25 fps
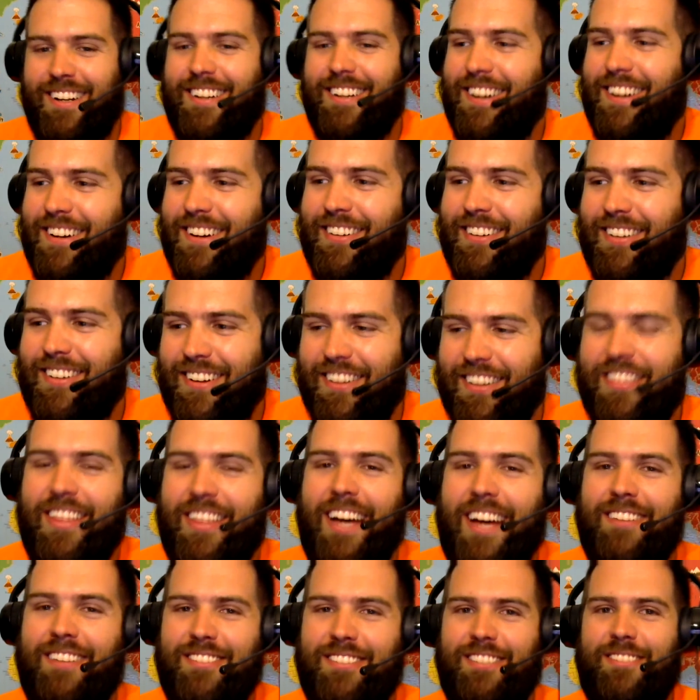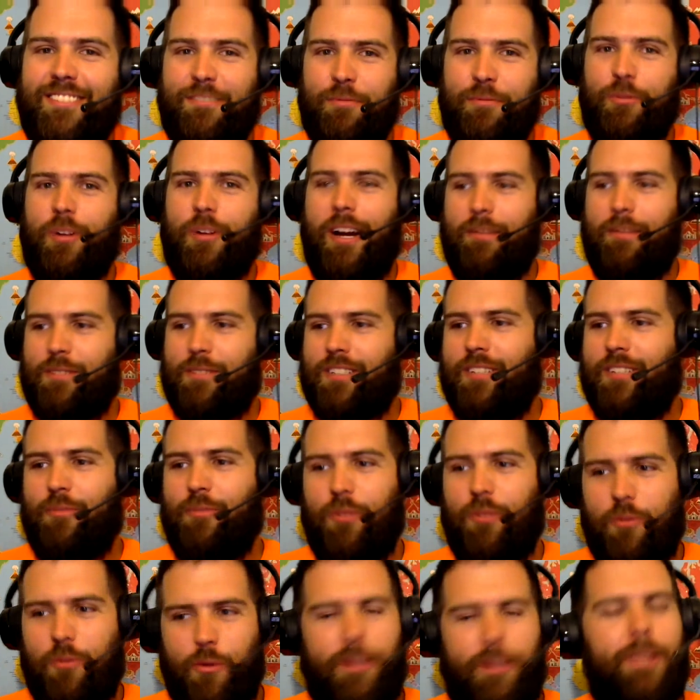Uh, uh a thousand subscribers.
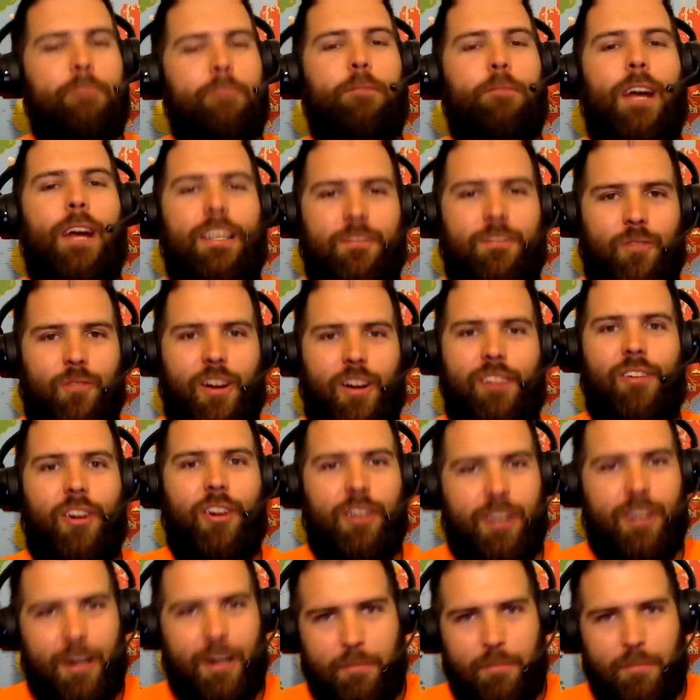We get past 500,